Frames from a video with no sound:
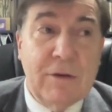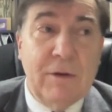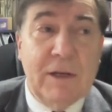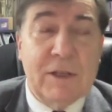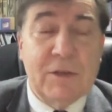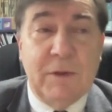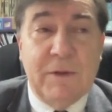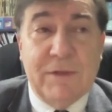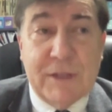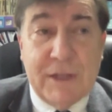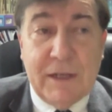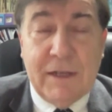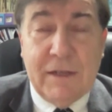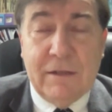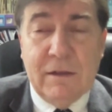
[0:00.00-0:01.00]
as we've
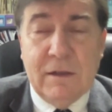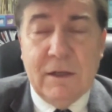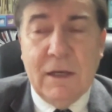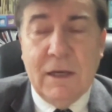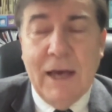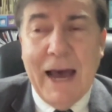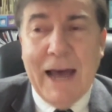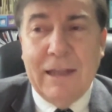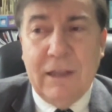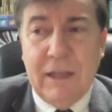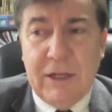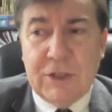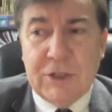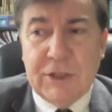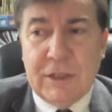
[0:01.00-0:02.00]
seen,
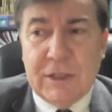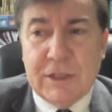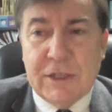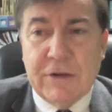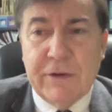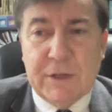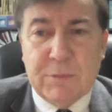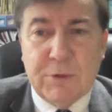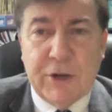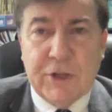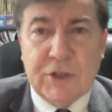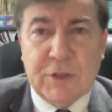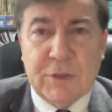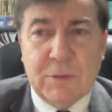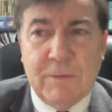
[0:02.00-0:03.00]
unleashing serious
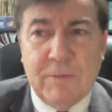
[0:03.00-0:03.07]
pressures within